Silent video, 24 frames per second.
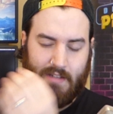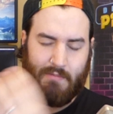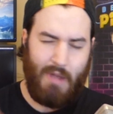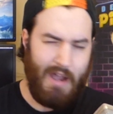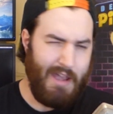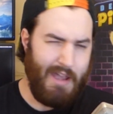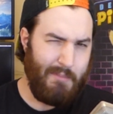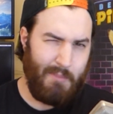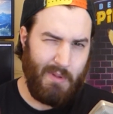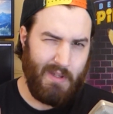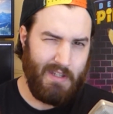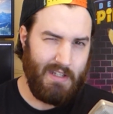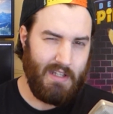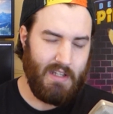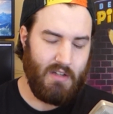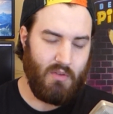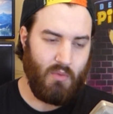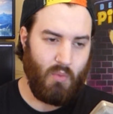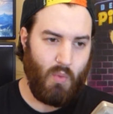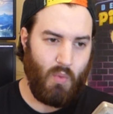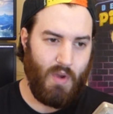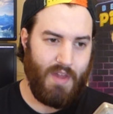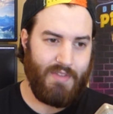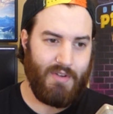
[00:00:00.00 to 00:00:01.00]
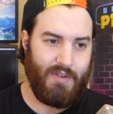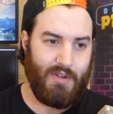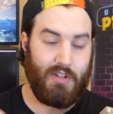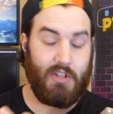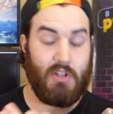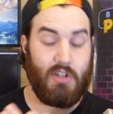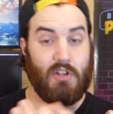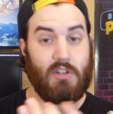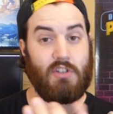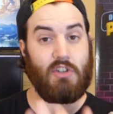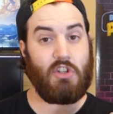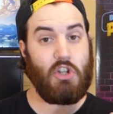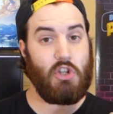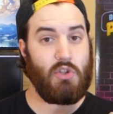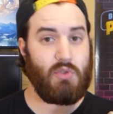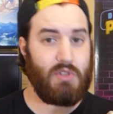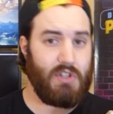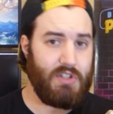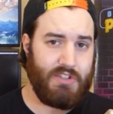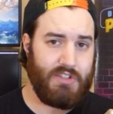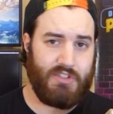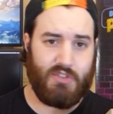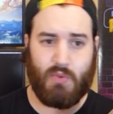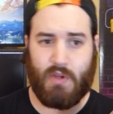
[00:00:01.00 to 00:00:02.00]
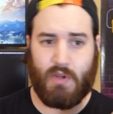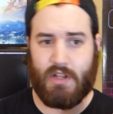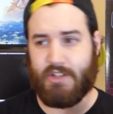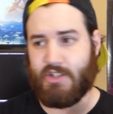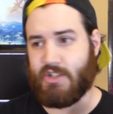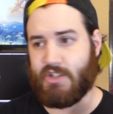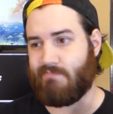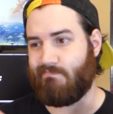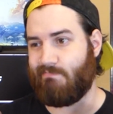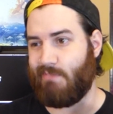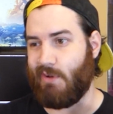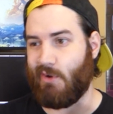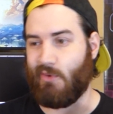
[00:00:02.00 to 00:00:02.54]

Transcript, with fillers: In my opinion, whether you're new to the Switch,